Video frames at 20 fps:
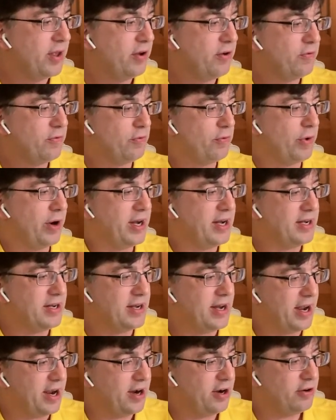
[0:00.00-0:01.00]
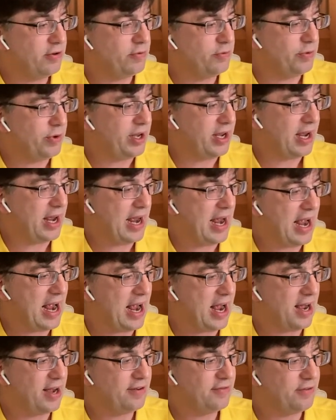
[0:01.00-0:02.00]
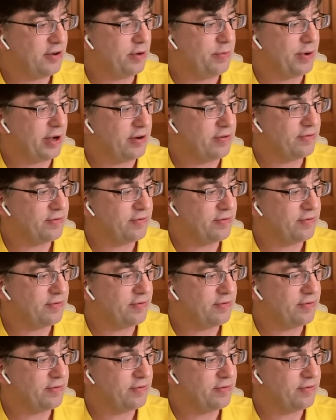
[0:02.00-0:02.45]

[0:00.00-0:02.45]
Right now, we have about